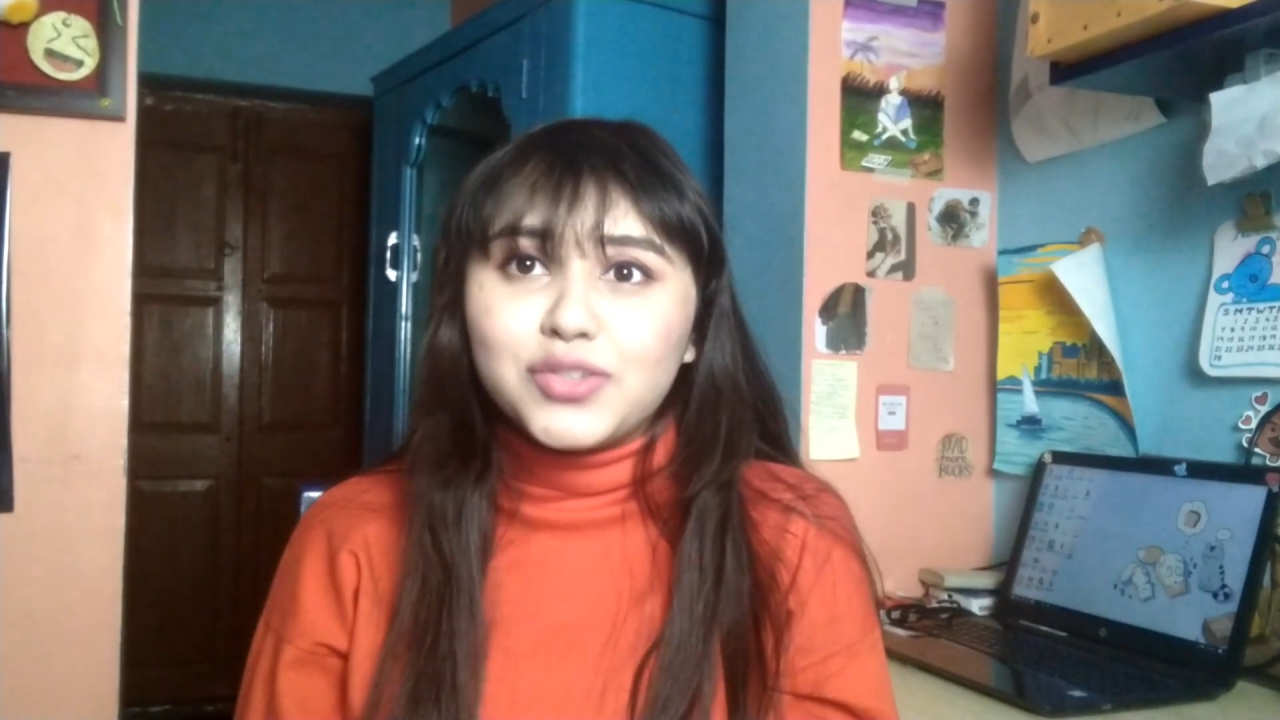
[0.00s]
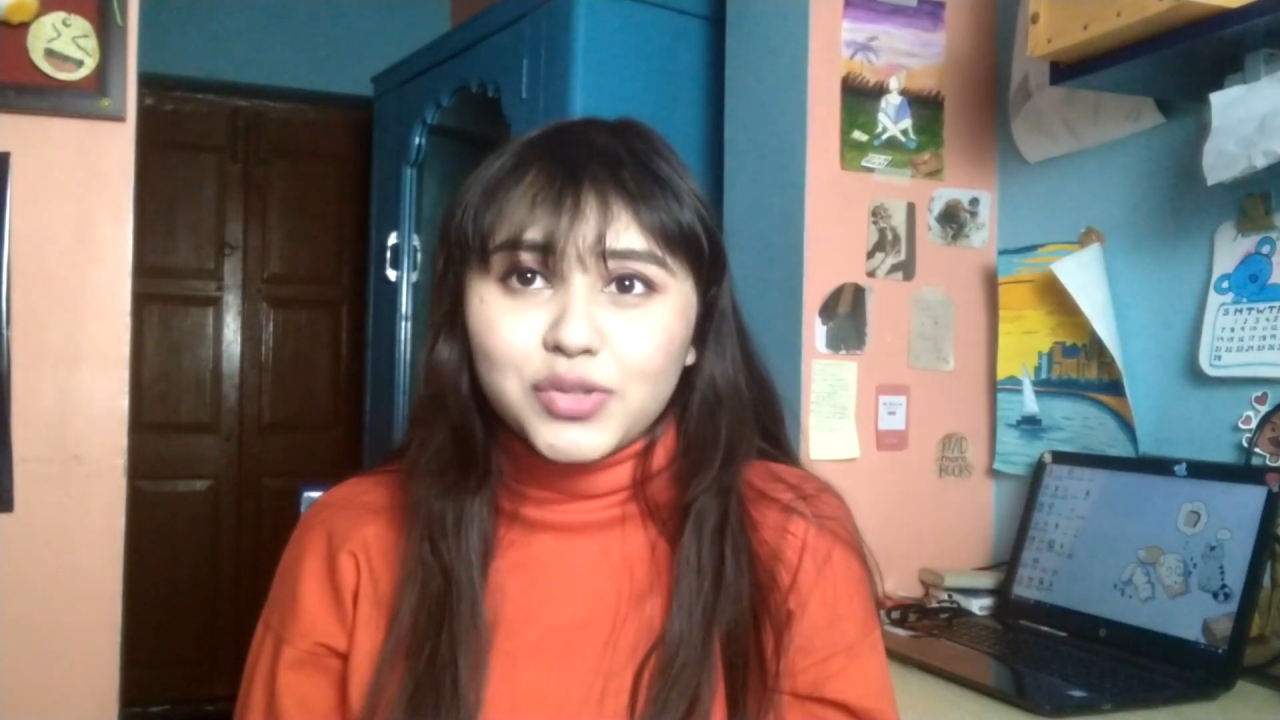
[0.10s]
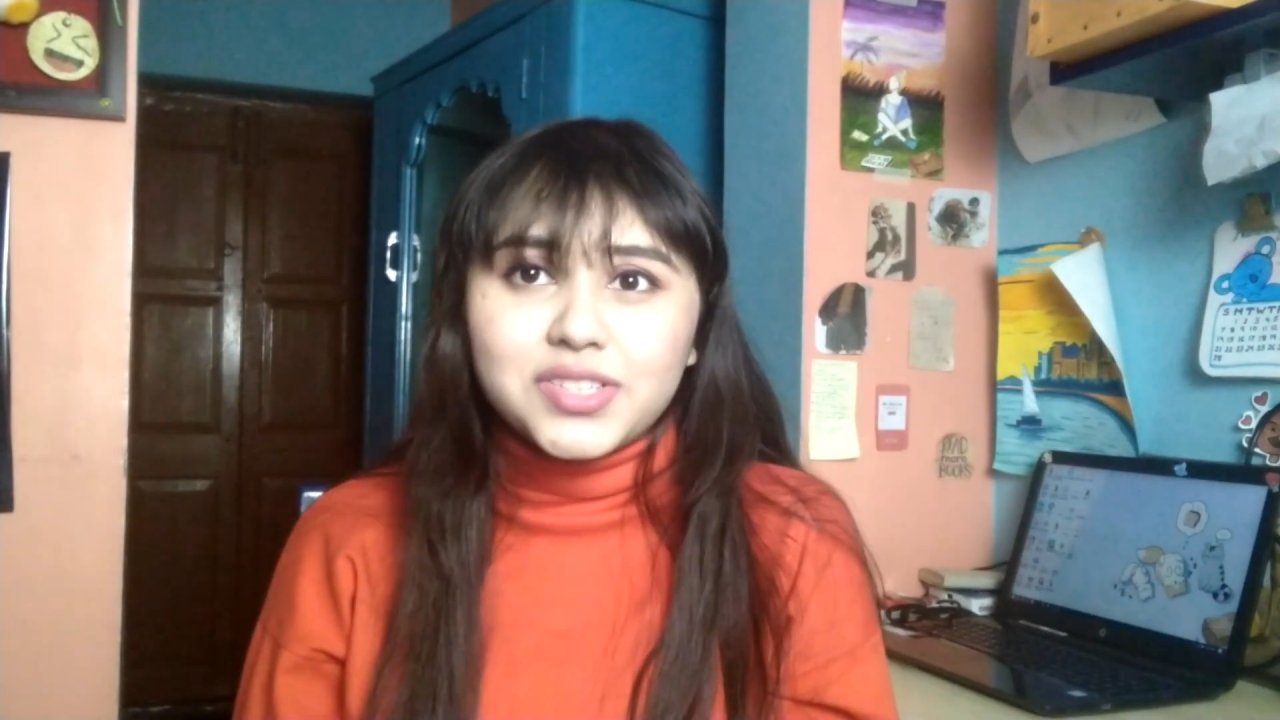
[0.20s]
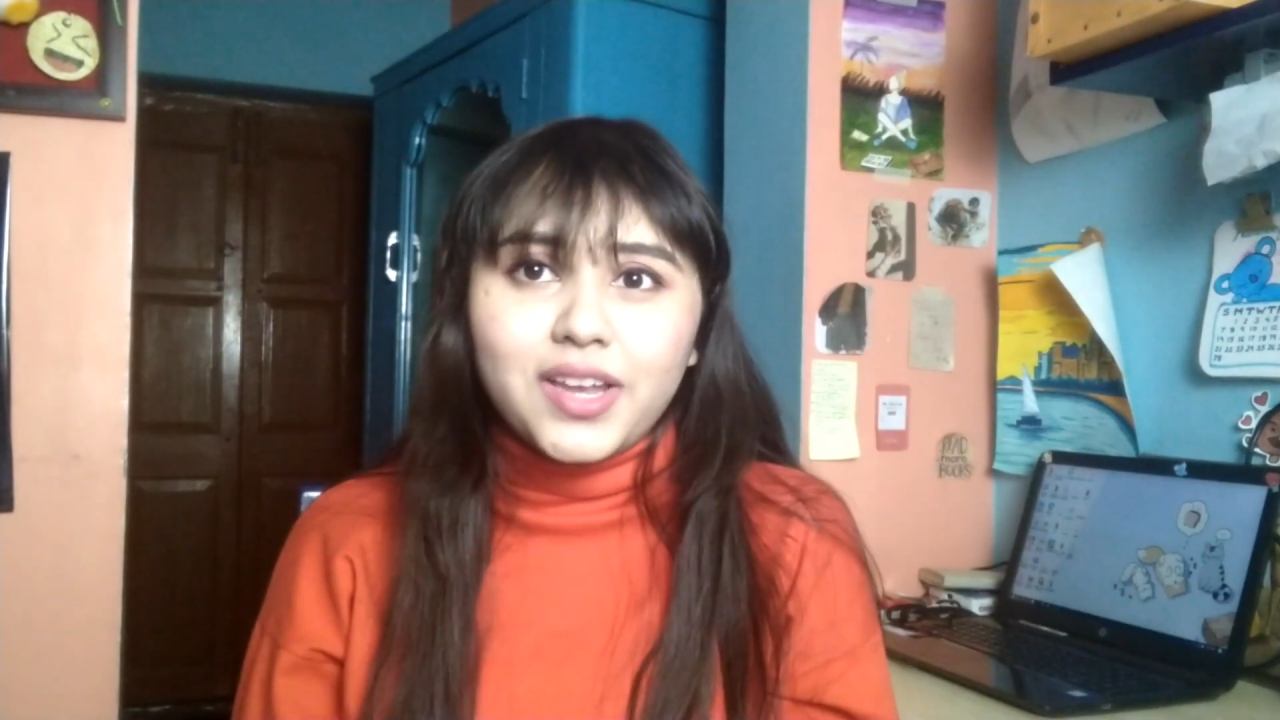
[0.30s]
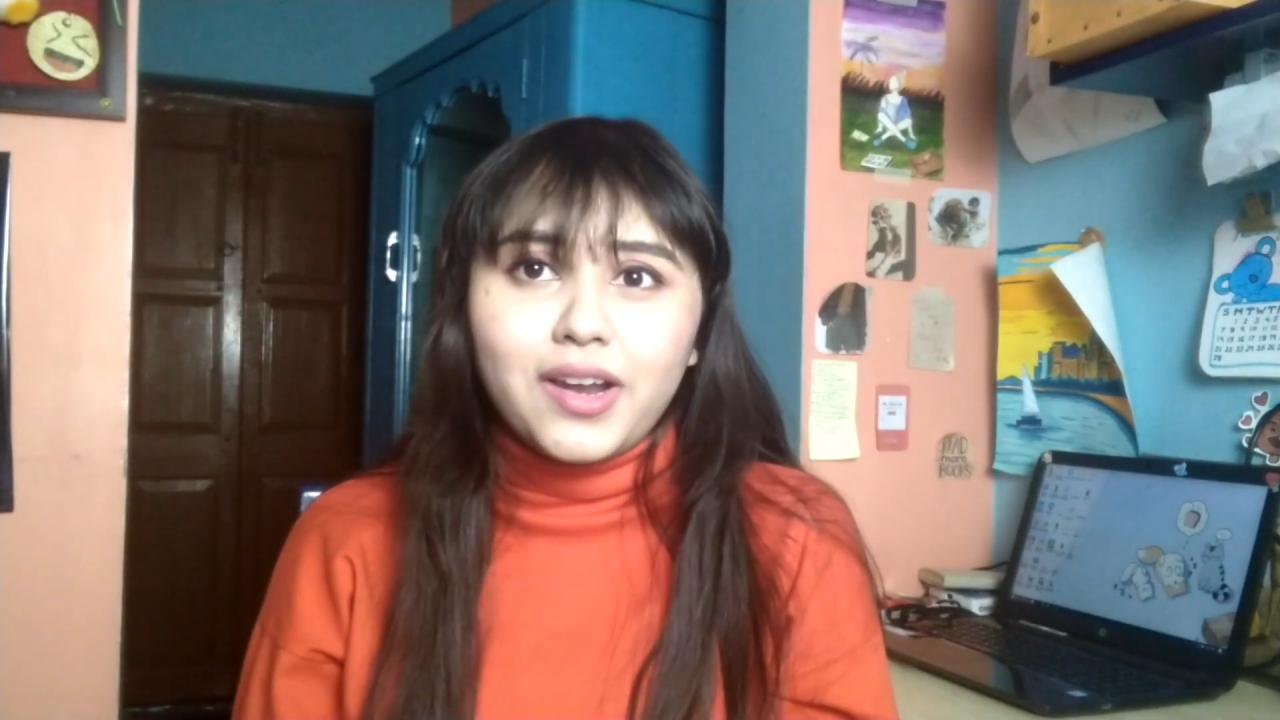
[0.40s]

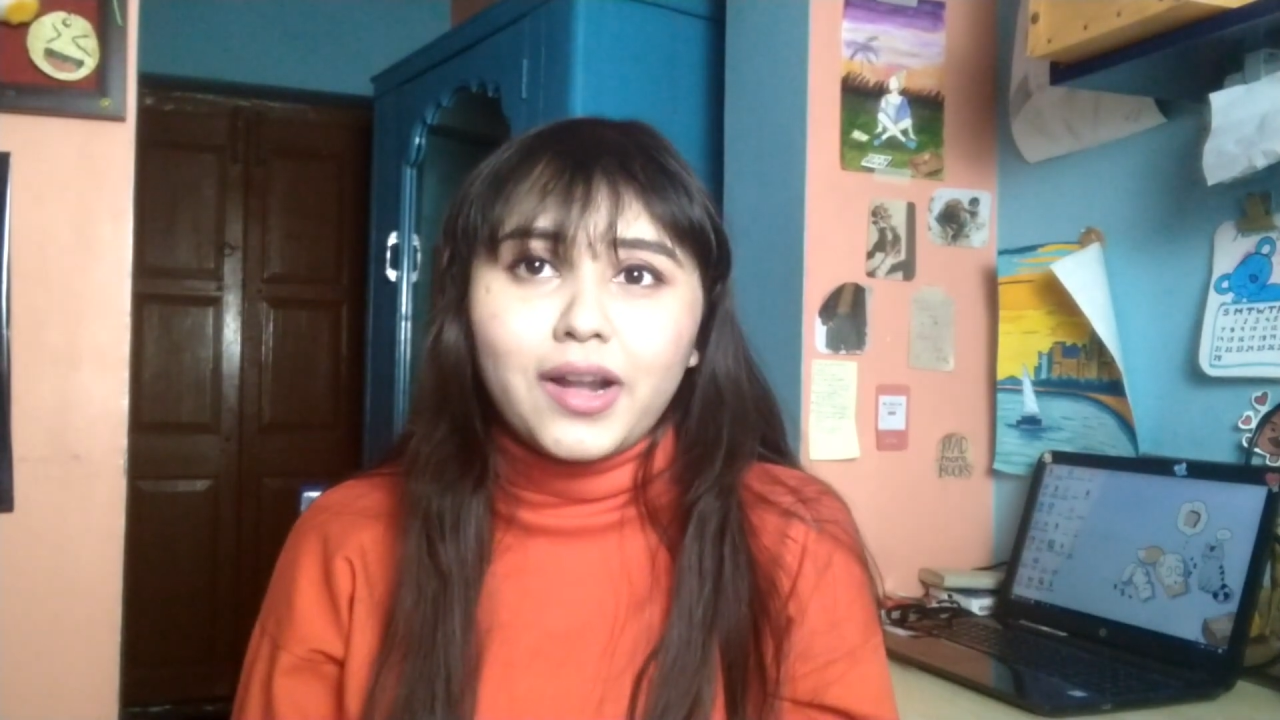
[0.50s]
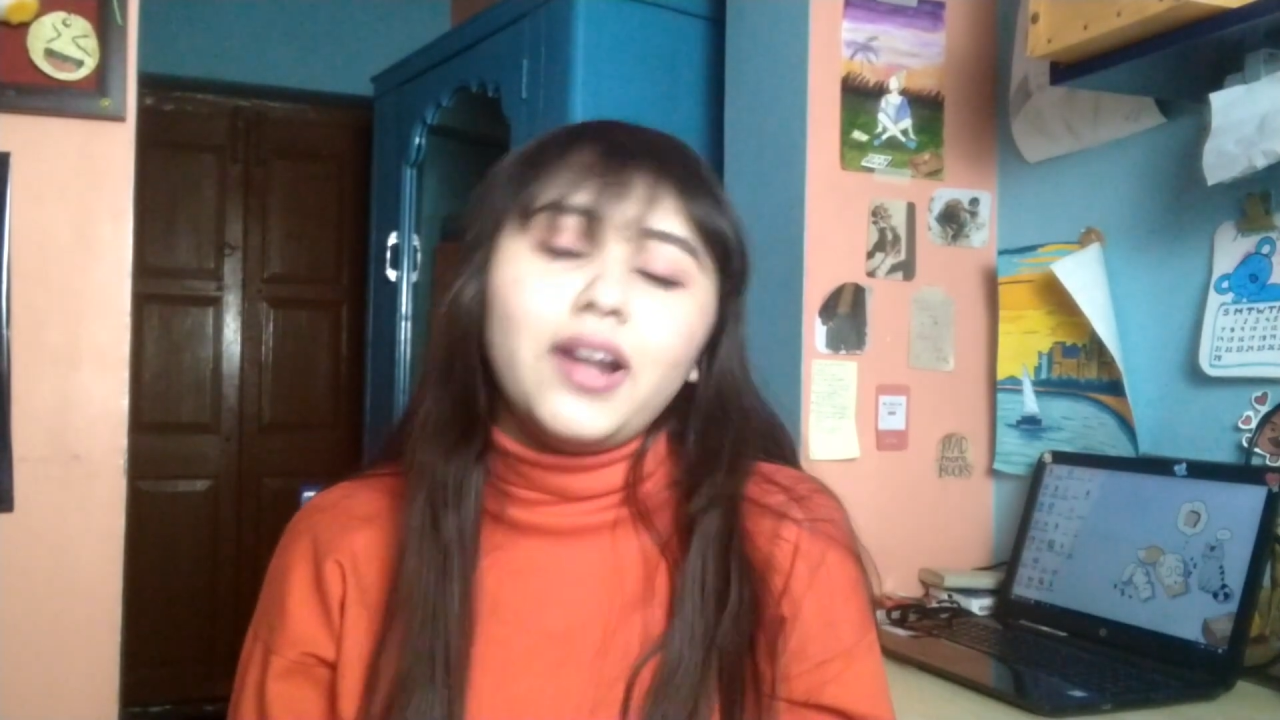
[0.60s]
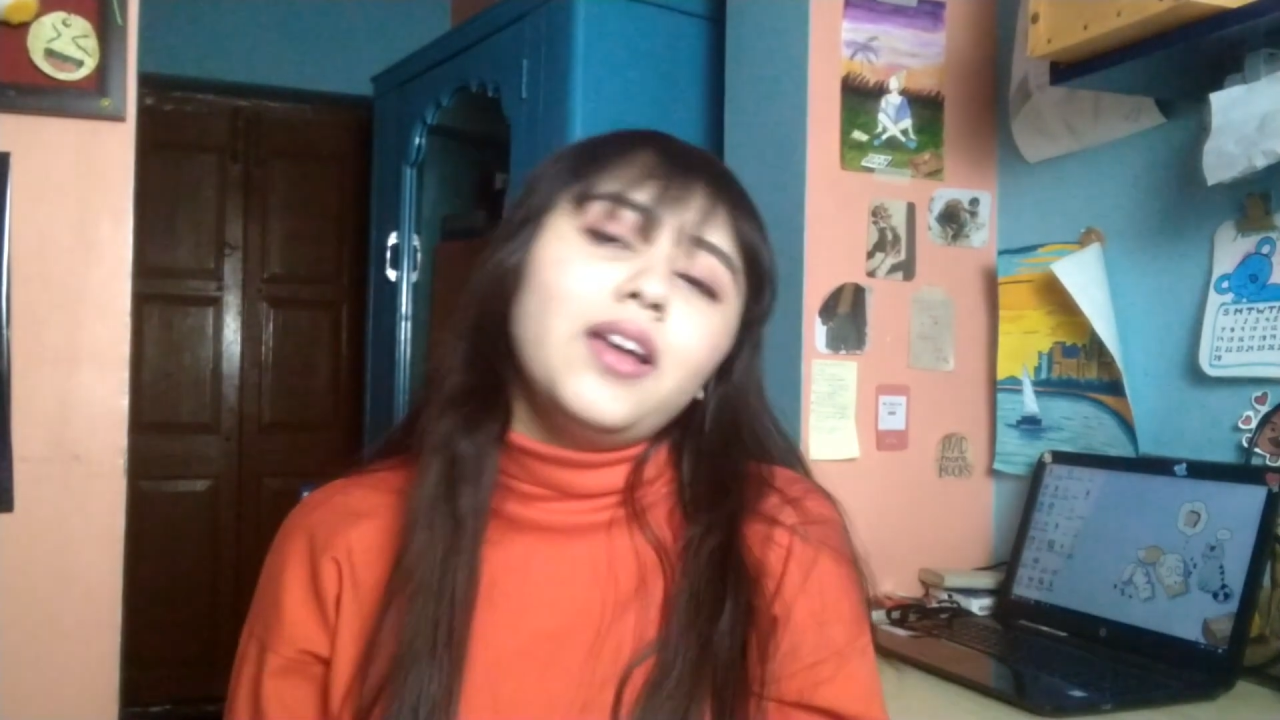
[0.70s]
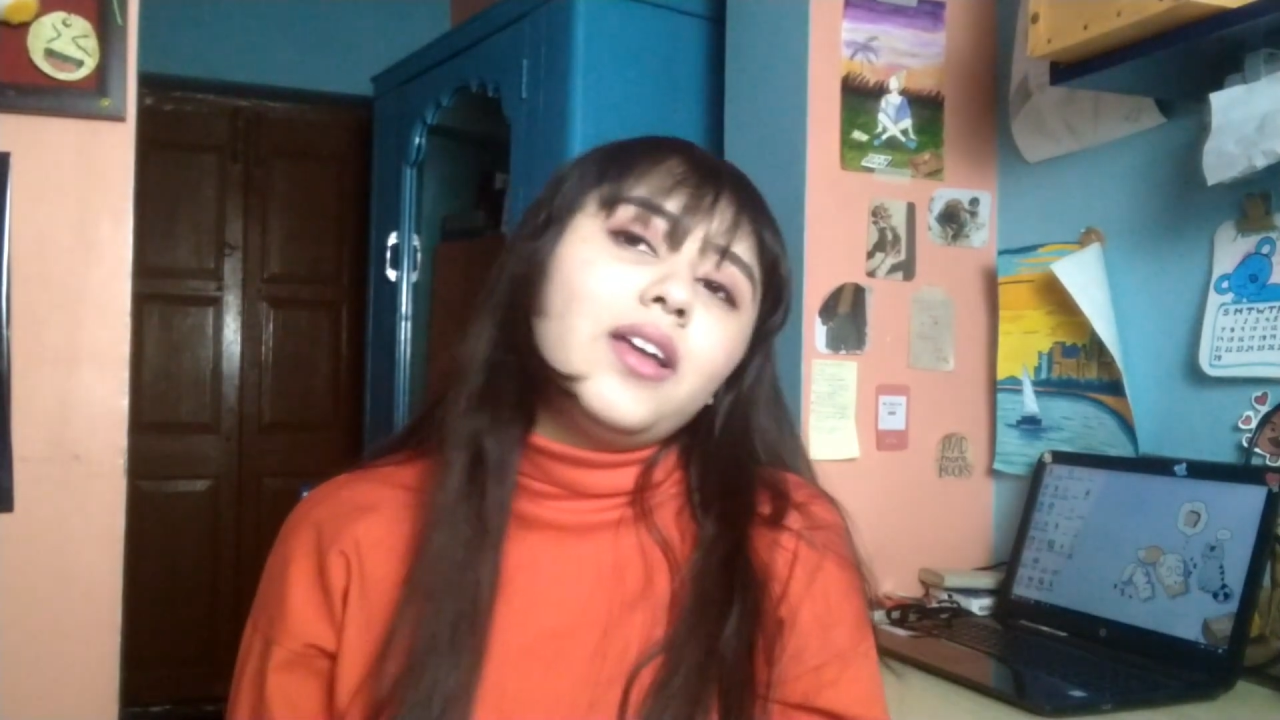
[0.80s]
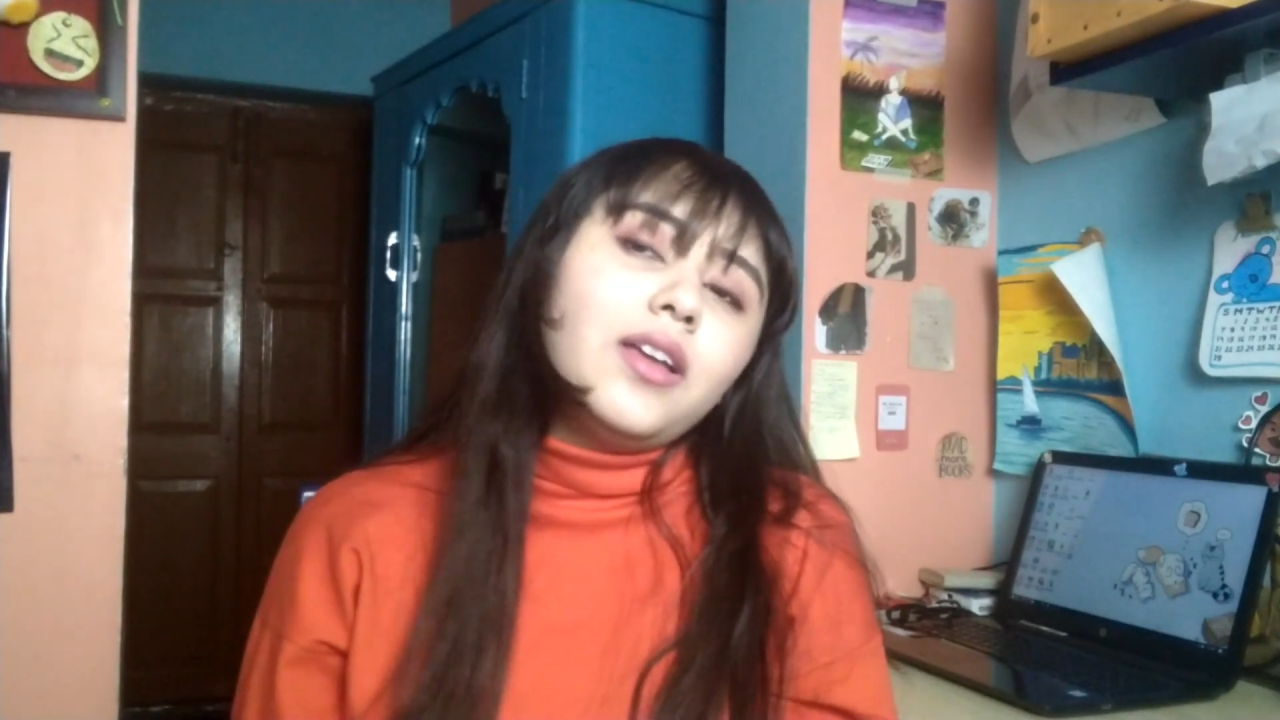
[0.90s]
so scared.